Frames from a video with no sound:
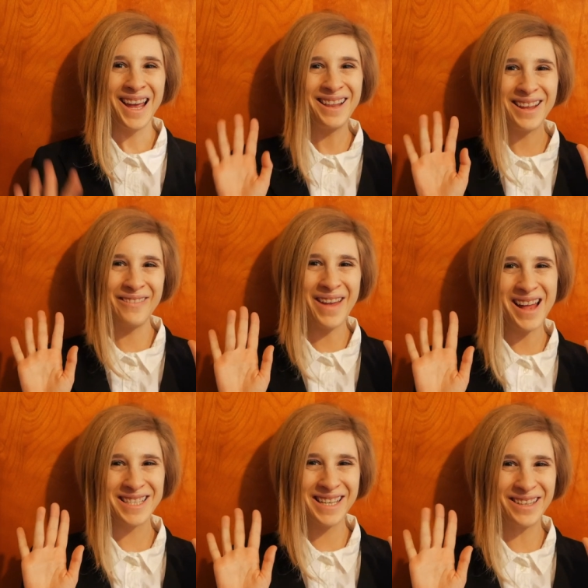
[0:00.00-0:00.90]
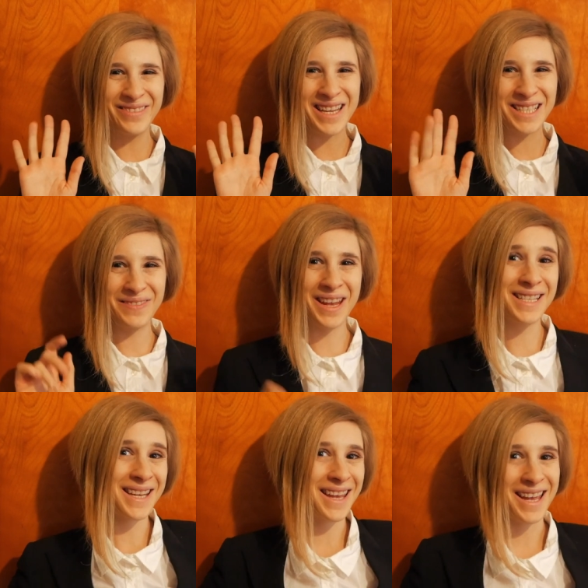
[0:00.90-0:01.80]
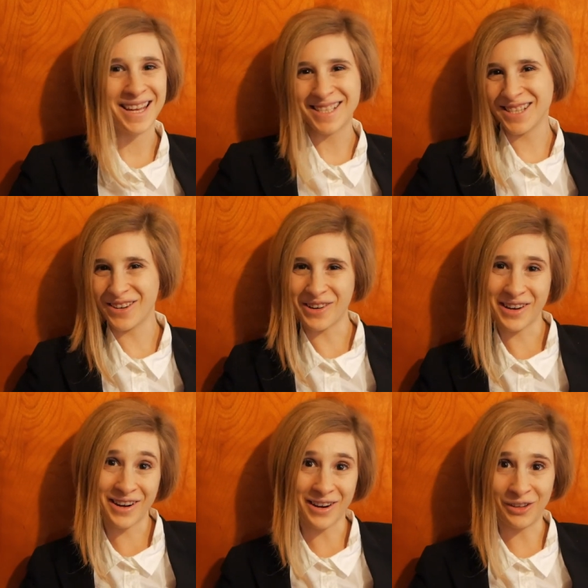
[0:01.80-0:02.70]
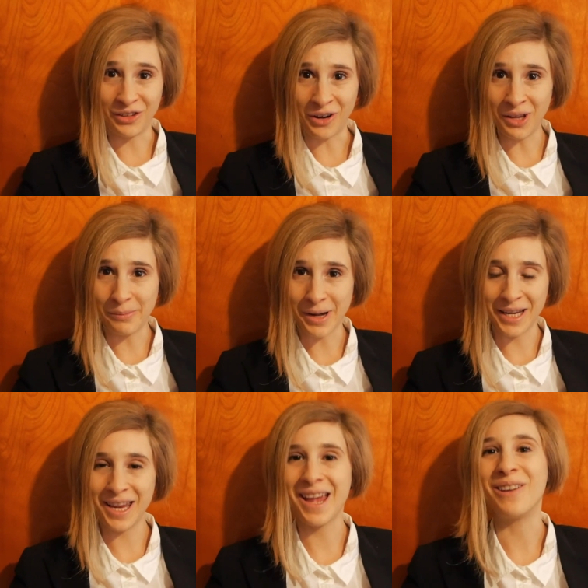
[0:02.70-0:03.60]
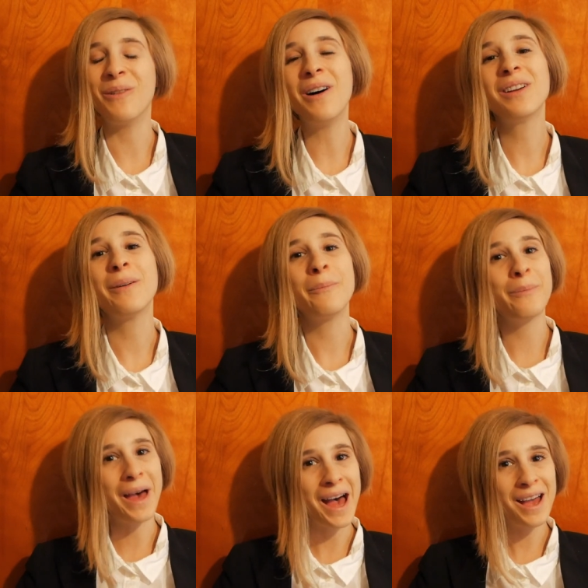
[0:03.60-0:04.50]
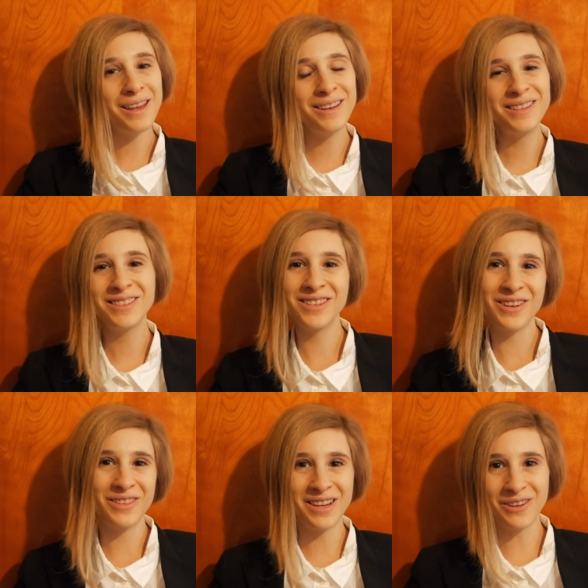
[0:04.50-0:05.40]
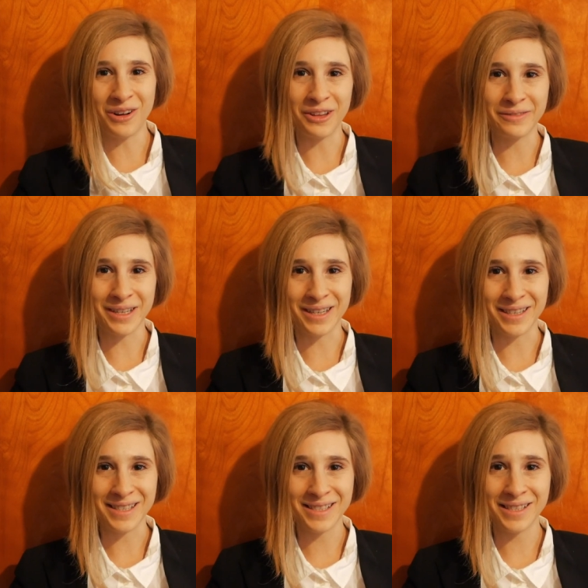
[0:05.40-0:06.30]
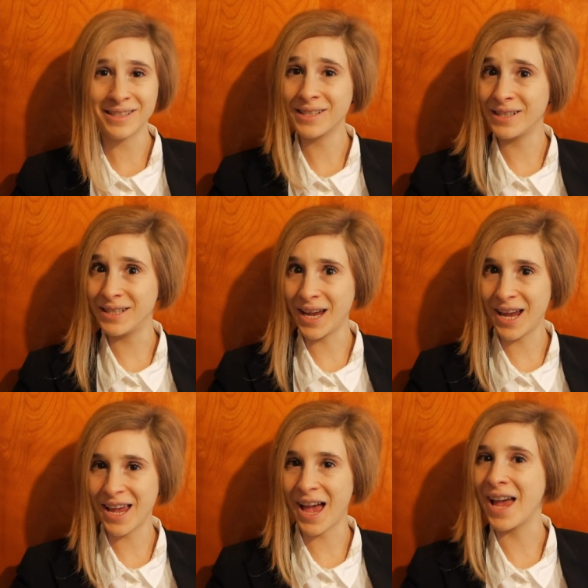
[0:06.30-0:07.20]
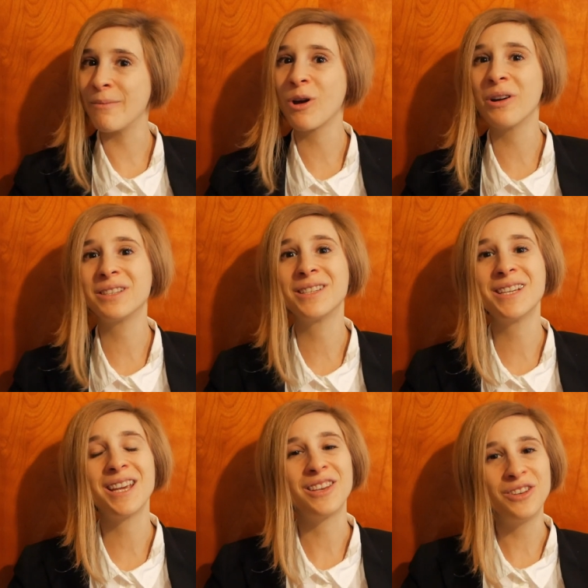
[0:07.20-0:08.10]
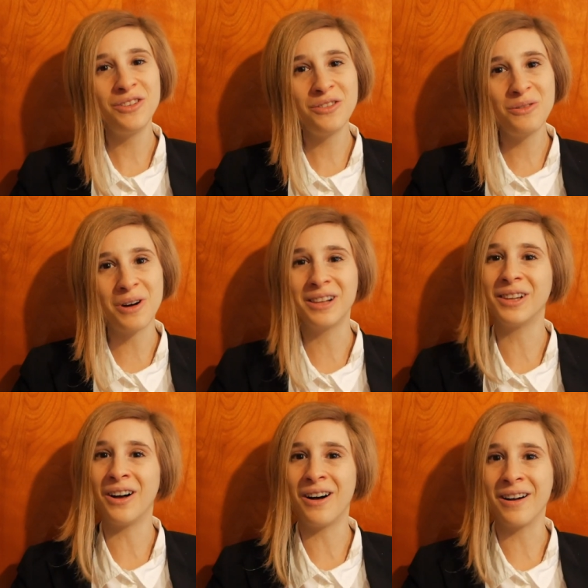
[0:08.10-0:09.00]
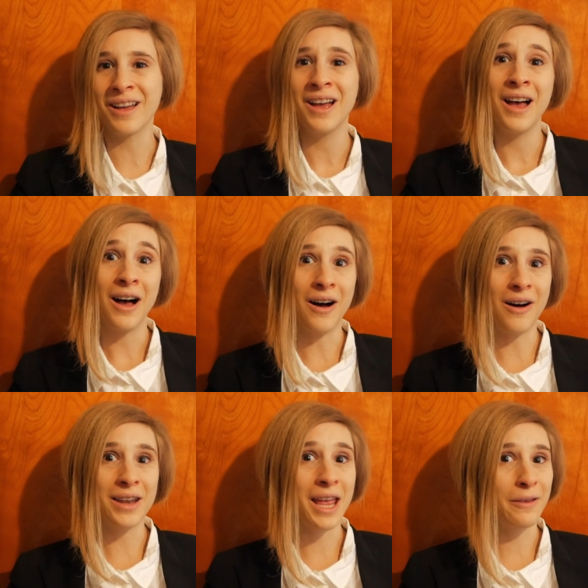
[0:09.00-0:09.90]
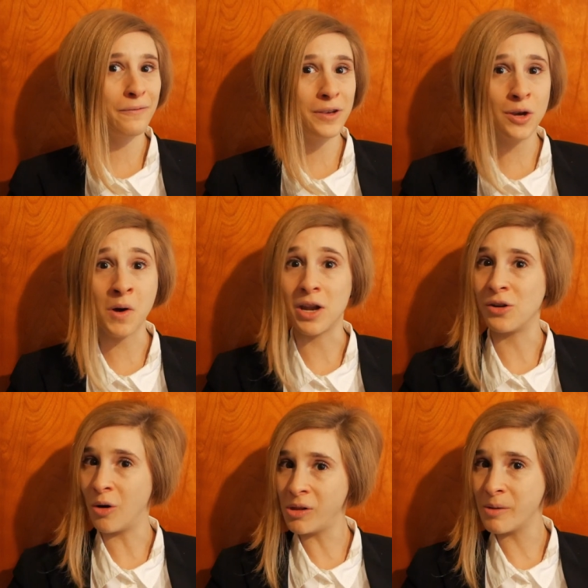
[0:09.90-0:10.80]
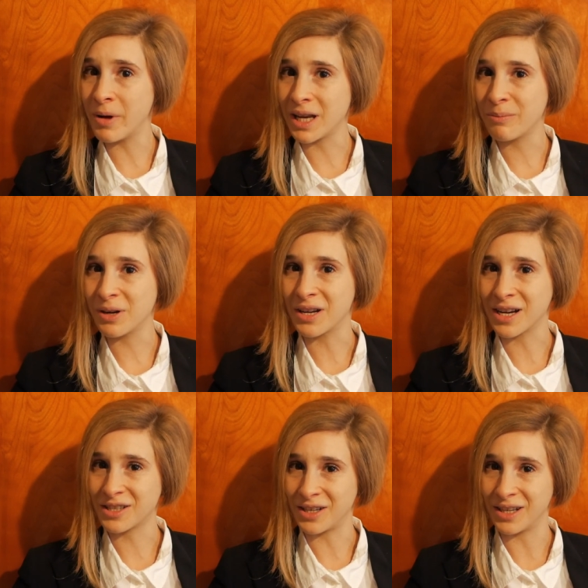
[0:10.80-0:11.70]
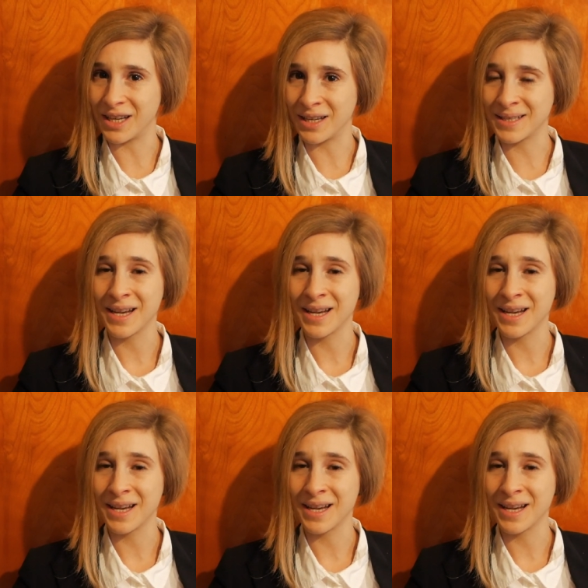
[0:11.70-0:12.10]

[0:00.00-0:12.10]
Hello Magical Misfits, it's your girl Nola Bunny and welcome back to the Nolaverse. Today I am going to take you along on a few Nola Bunny production gigs.